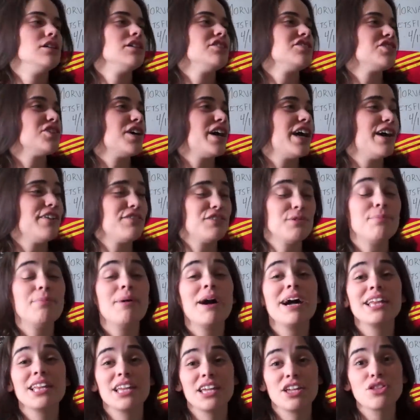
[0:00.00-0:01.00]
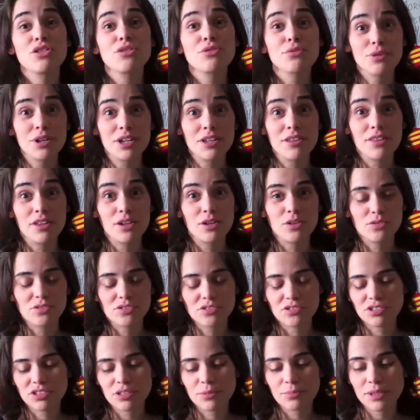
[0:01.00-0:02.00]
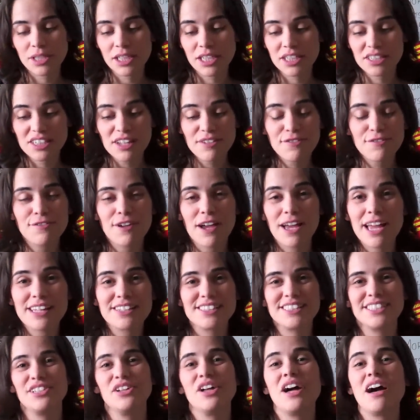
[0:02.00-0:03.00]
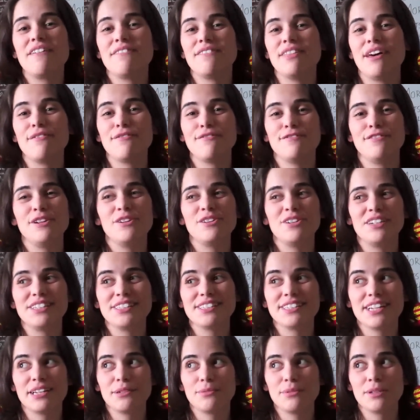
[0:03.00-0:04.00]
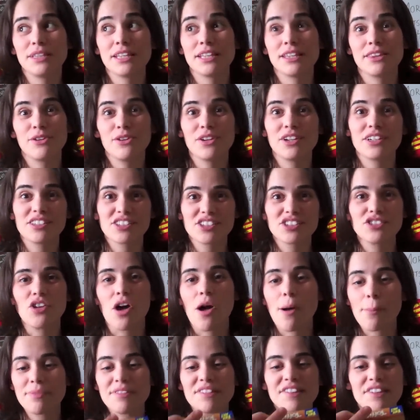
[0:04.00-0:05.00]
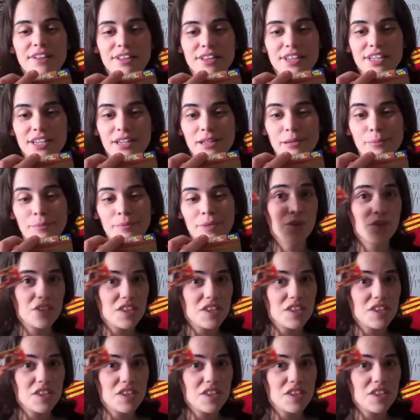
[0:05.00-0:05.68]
So I have to buy like three of those or something because I, I still have that fear inside me that they're going to stop selling them.